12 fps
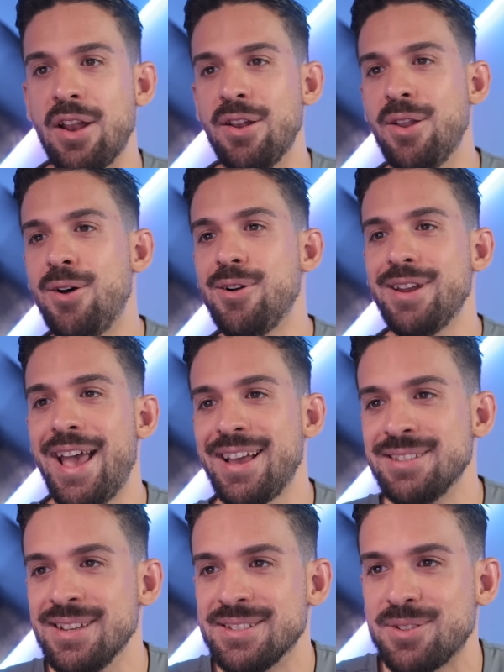along an
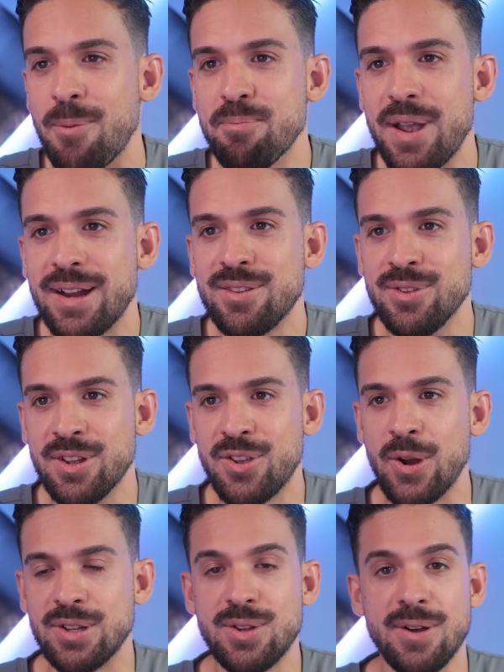axis compared to the
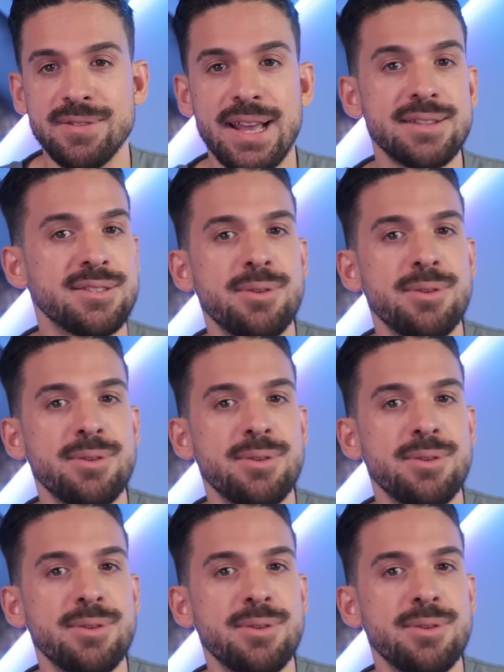current context.